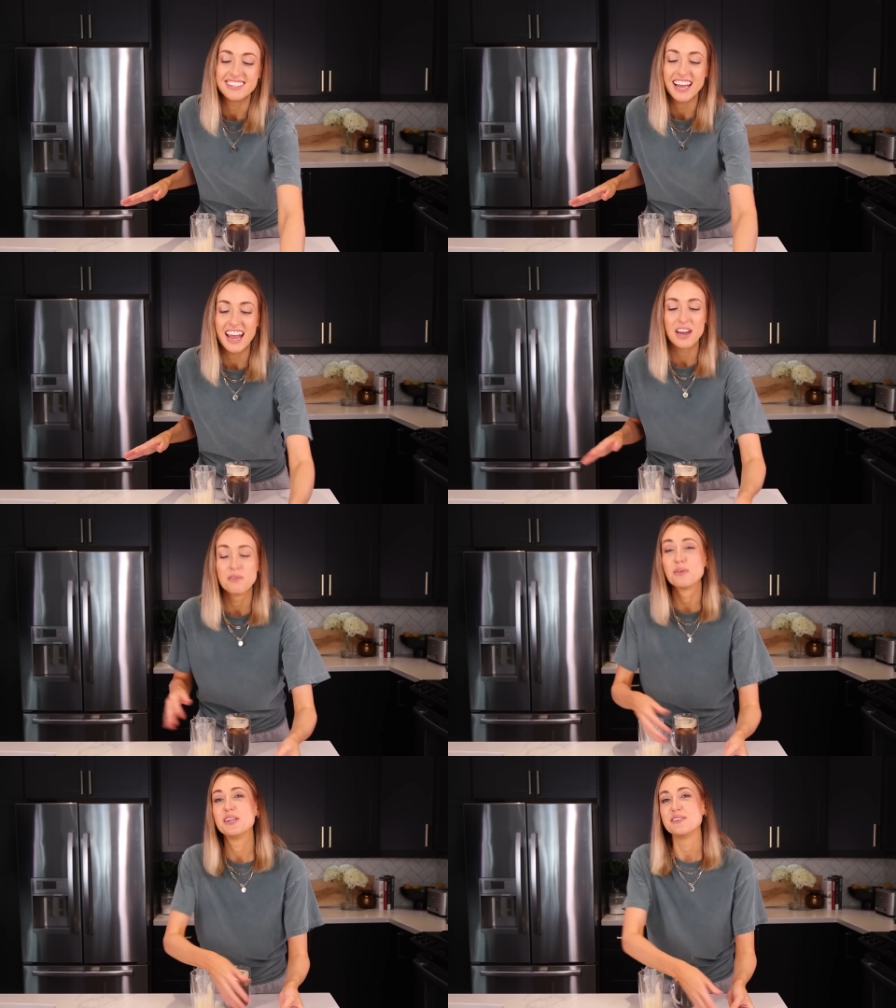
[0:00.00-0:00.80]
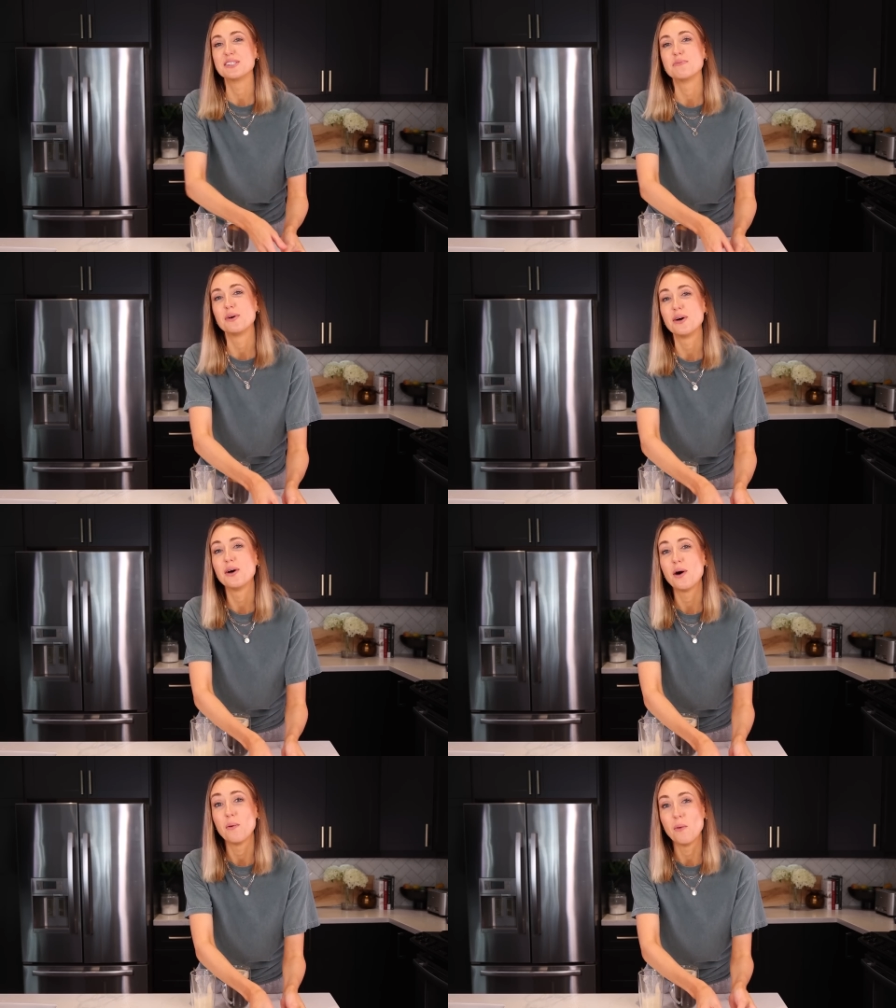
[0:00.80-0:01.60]
It's a
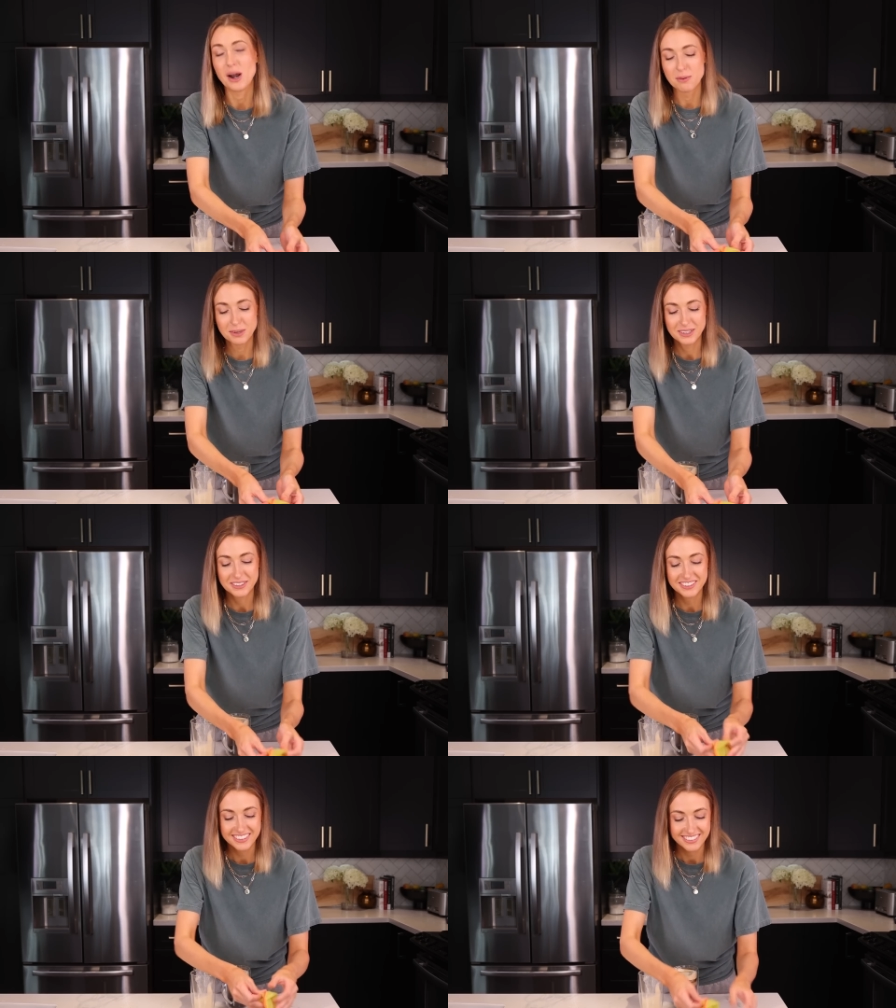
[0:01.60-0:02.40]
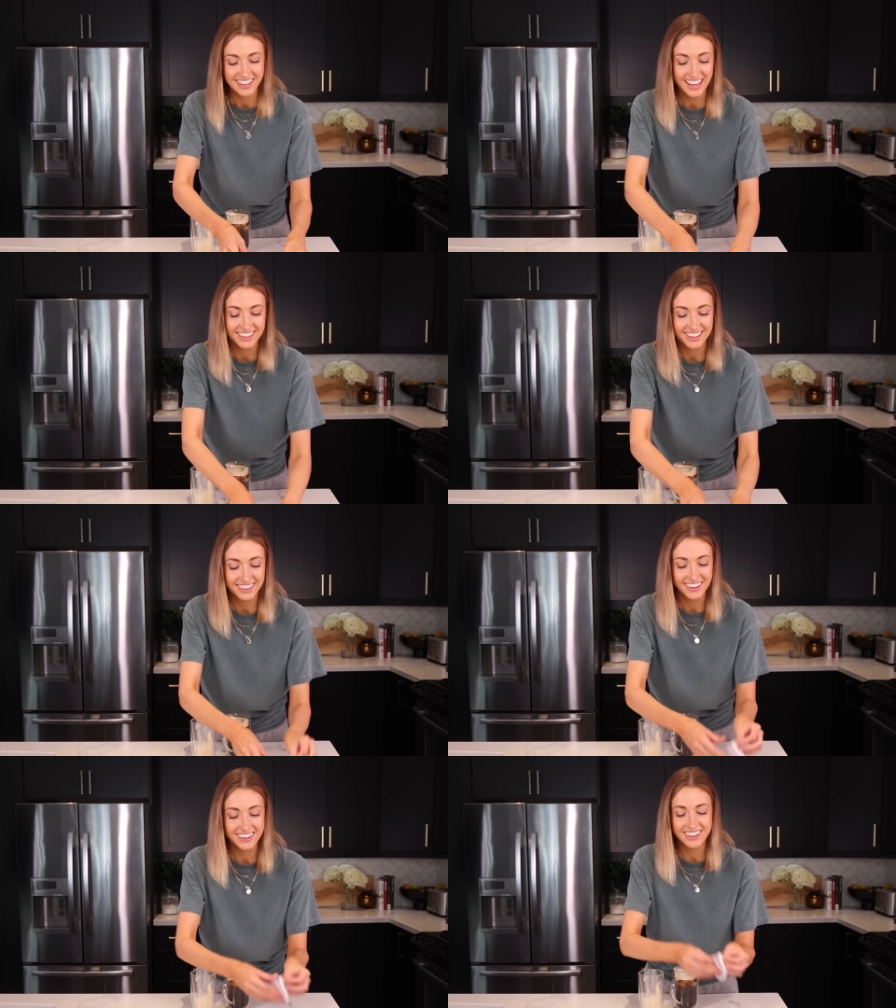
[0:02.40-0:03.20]
reusable water balloon, and
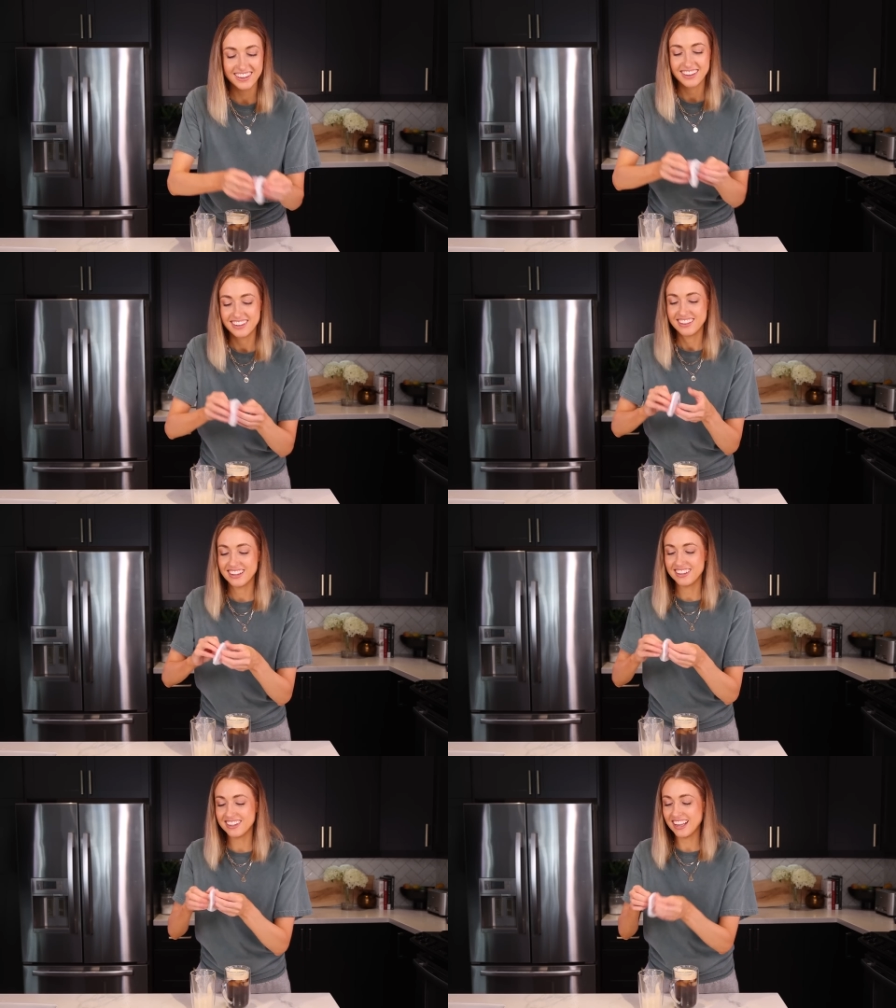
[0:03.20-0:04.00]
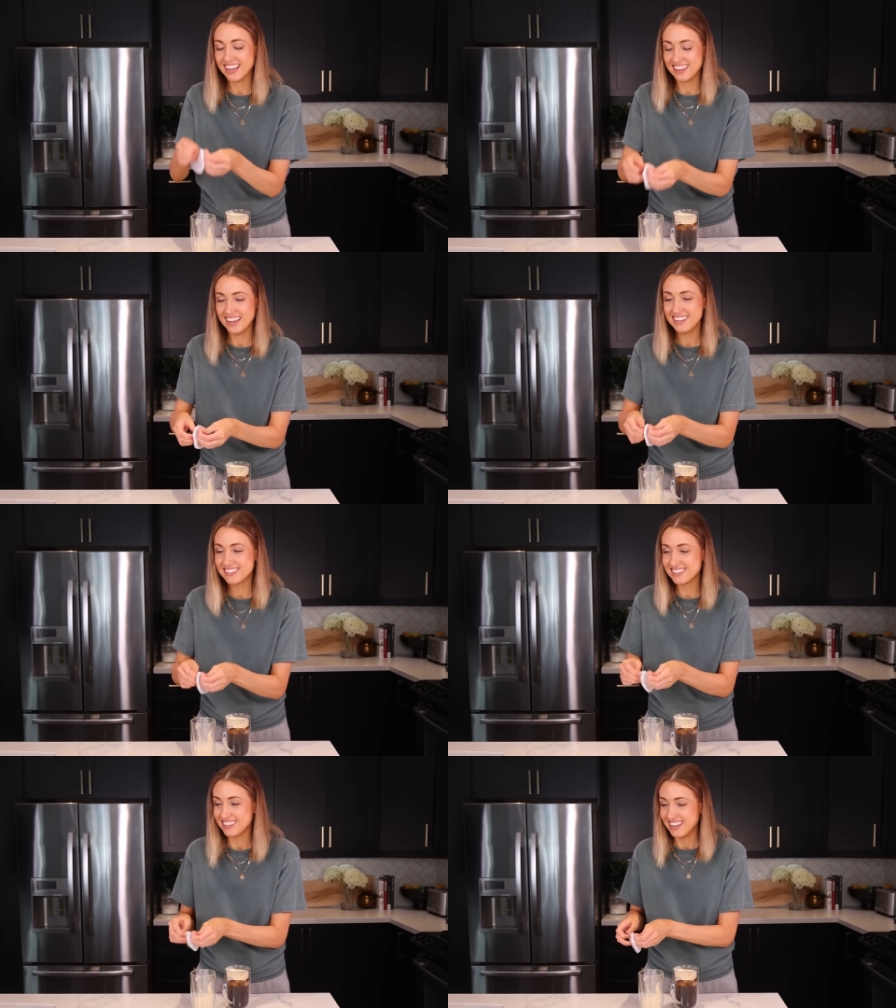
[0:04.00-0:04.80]
they look like this,
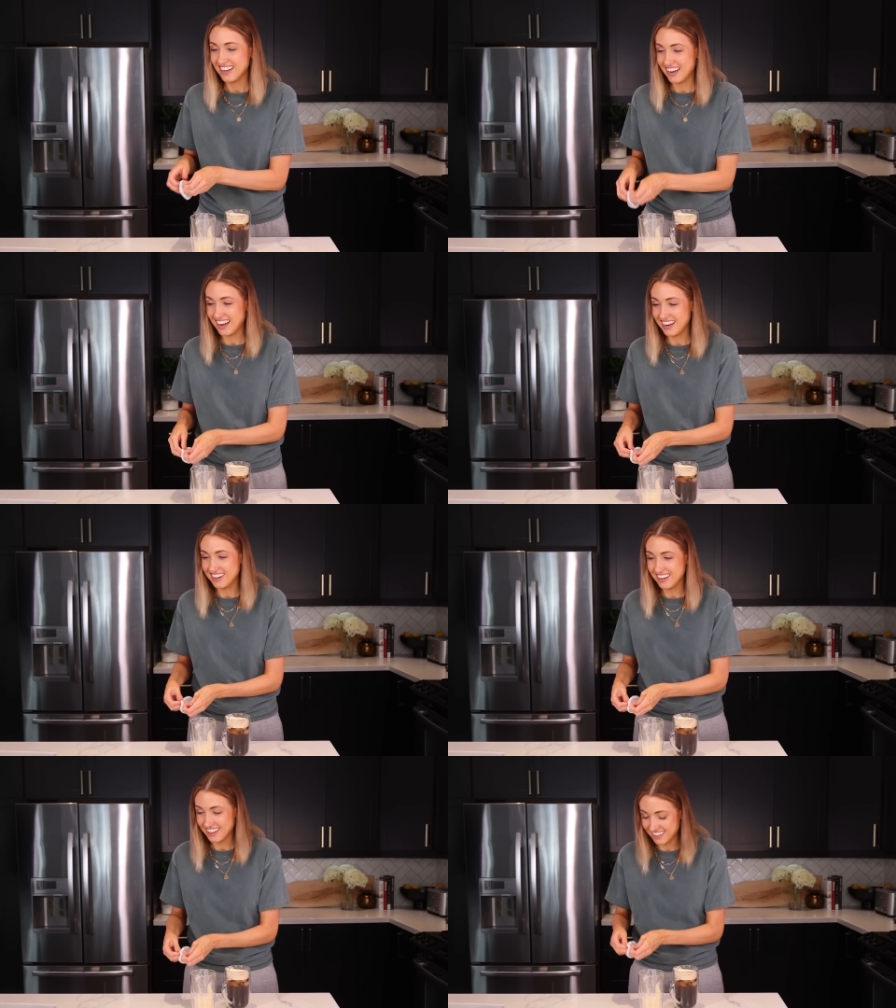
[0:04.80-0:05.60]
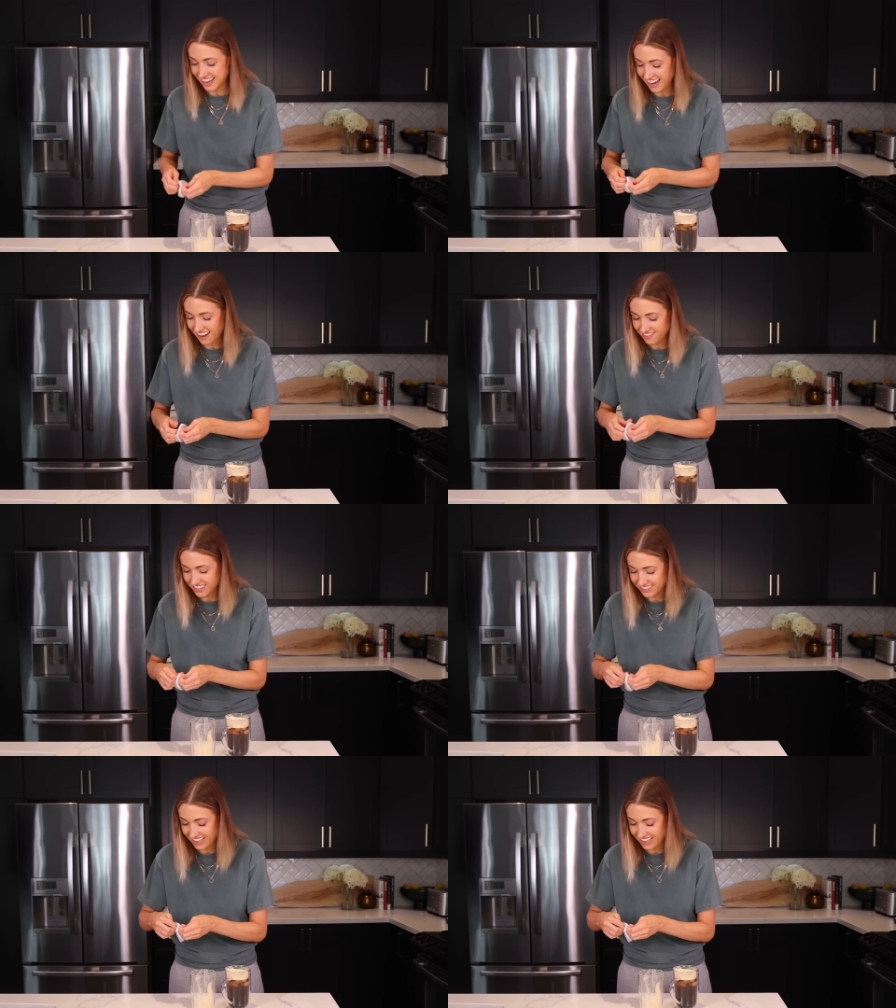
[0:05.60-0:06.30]
and they have this